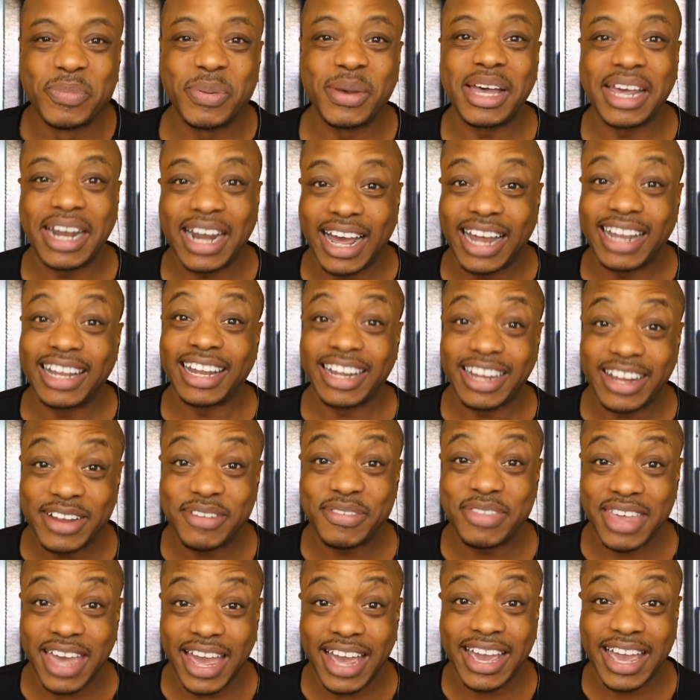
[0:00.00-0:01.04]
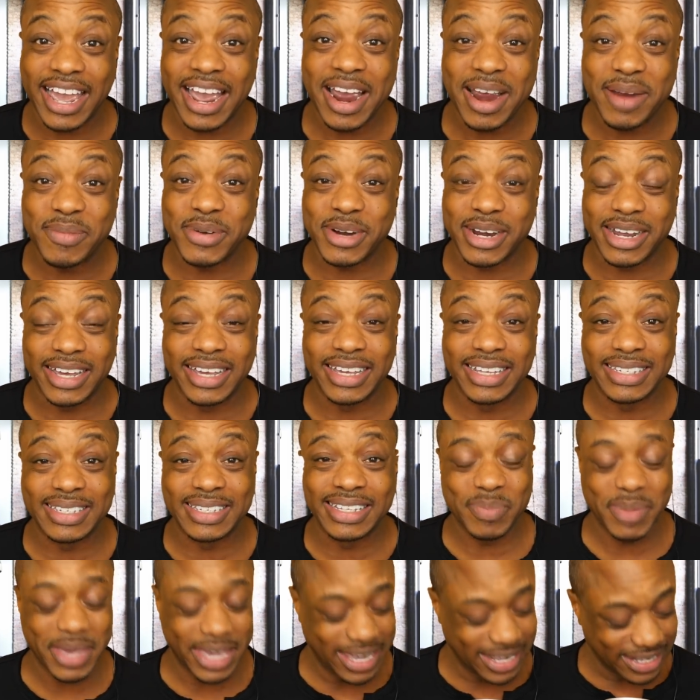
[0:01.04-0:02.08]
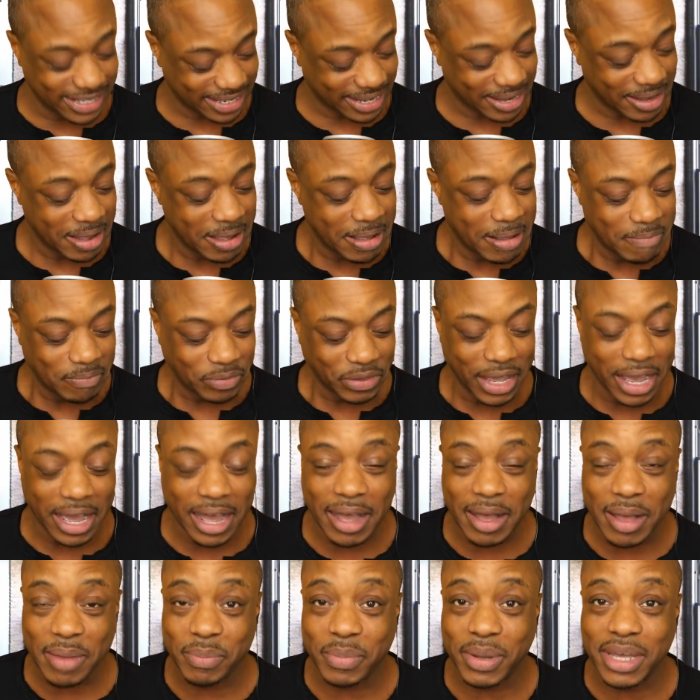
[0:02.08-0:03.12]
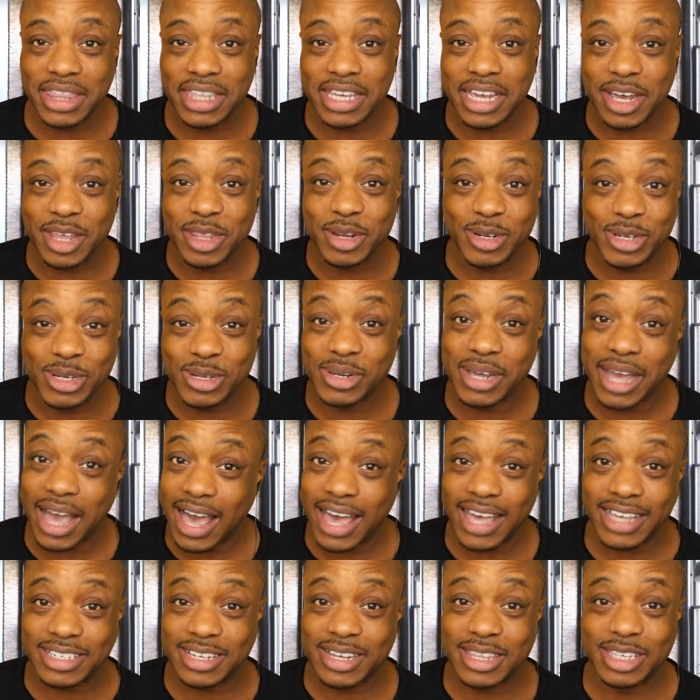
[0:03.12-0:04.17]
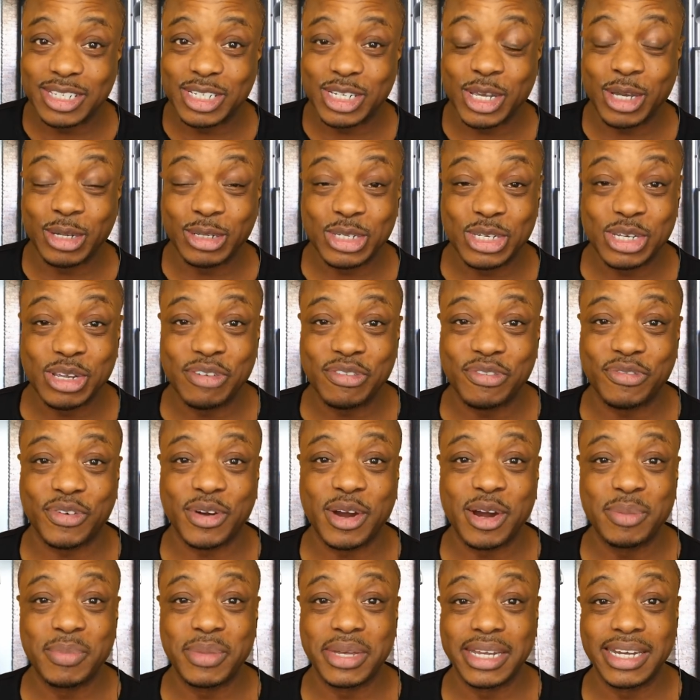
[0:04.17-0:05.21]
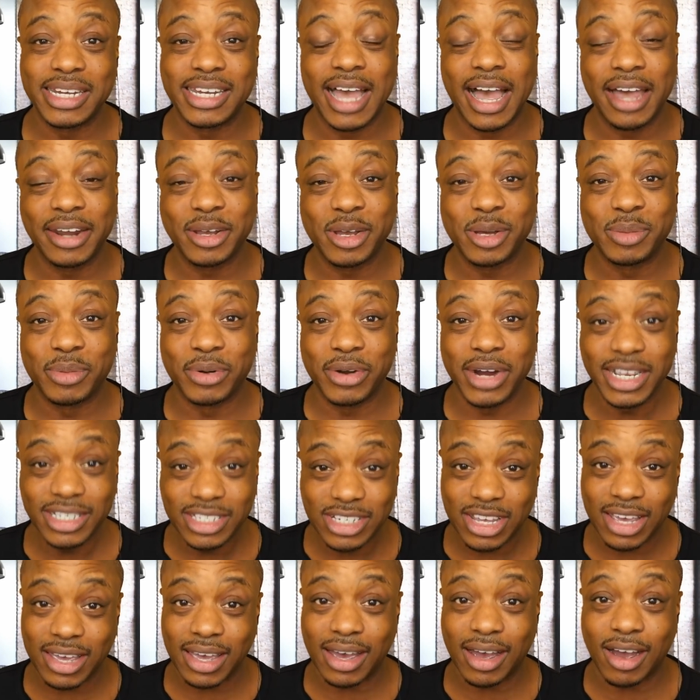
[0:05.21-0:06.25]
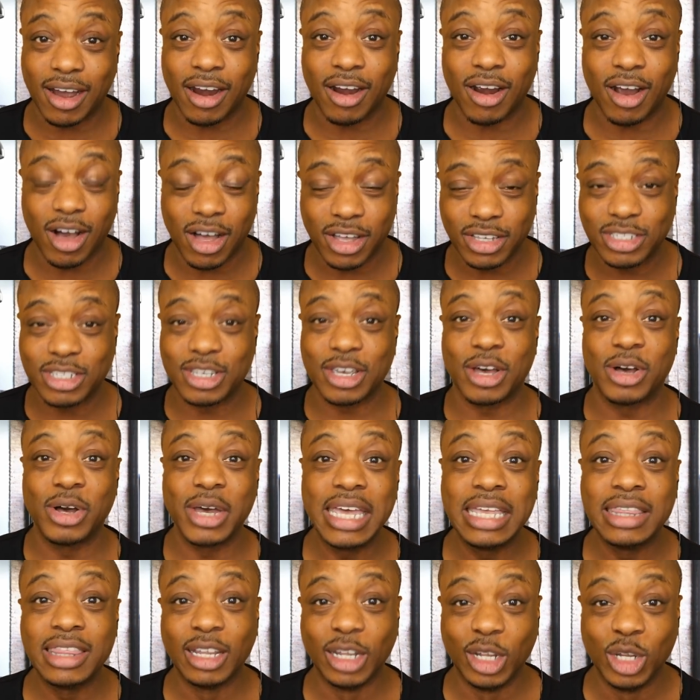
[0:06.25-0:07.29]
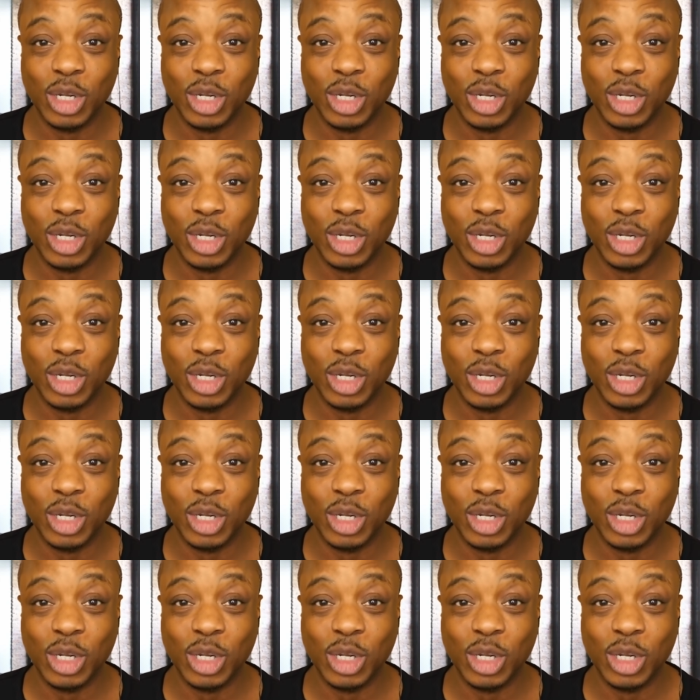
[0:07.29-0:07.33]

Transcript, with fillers: but I love that camera. It's amazing. Uh, but the other two guys on the show, Shiv Verma and Don Komarechka, are also in the